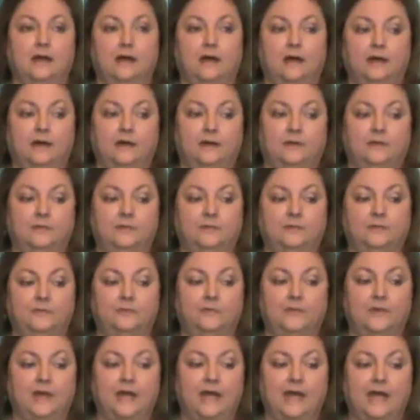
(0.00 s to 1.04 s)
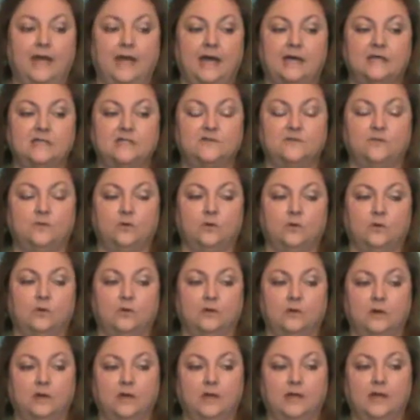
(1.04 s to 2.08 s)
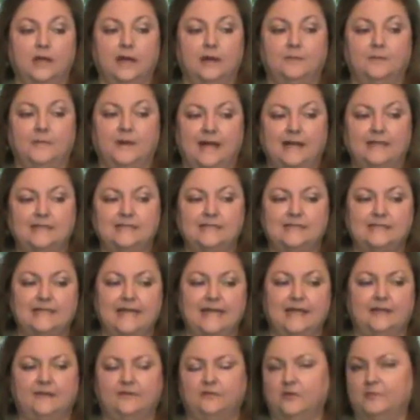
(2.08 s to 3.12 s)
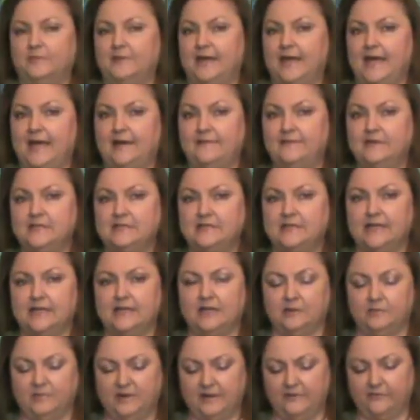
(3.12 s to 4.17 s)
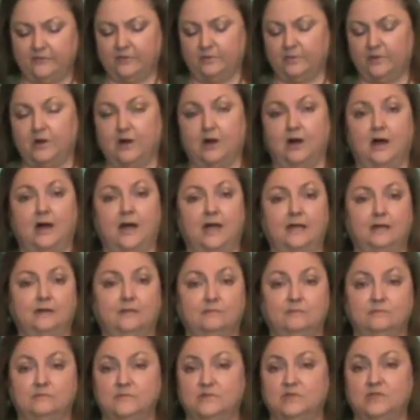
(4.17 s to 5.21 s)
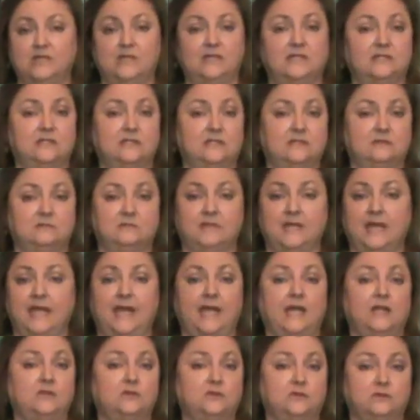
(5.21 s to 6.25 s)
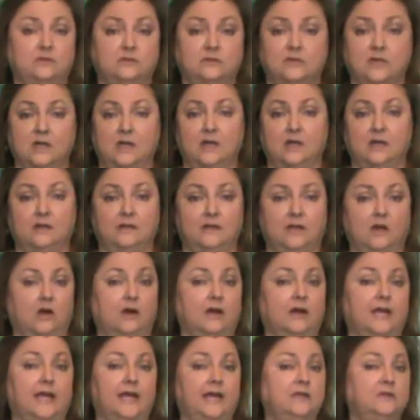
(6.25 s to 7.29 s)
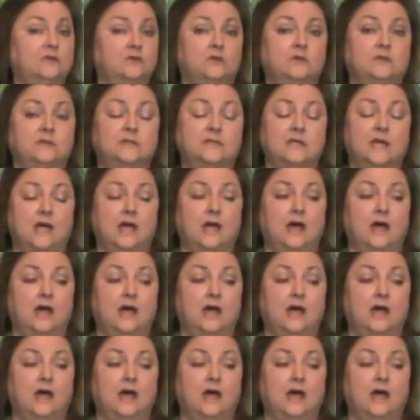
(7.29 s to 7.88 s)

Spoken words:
But I just say it's from the heavens. It could be from God, Jesus, the angels, the archangels,